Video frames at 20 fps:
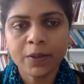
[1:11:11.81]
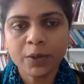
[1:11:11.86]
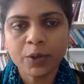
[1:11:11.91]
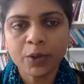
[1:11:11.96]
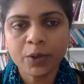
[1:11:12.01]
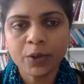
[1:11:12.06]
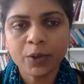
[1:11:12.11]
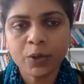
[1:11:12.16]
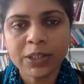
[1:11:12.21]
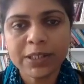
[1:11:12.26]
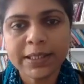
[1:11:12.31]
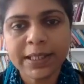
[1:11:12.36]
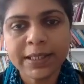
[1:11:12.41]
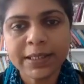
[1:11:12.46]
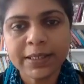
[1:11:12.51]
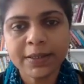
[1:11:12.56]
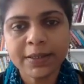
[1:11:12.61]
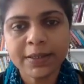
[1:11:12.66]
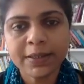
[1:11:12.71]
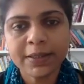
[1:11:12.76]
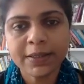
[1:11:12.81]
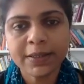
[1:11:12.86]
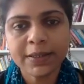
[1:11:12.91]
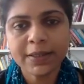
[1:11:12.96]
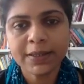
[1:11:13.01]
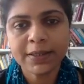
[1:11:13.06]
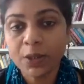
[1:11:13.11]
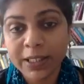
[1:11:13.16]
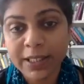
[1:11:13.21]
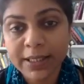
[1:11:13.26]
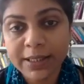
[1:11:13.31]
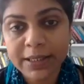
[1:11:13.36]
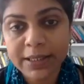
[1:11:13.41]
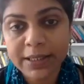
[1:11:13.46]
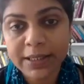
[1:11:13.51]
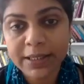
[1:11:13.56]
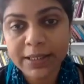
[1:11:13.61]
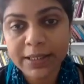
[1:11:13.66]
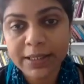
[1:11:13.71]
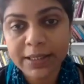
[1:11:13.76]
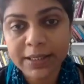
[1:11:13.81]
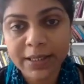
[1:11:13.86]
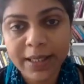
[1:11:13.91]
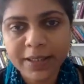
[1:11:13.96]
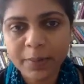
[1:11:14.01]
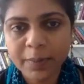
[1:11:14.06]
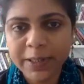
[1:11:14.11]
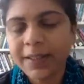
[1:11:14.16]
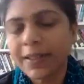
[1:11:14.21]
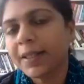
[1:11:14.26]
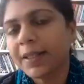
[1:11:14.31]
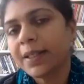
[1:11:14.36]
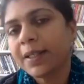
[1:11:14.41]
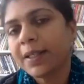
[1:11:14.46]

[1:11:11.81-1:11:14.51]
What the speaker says: social sciences, decolonizing academia.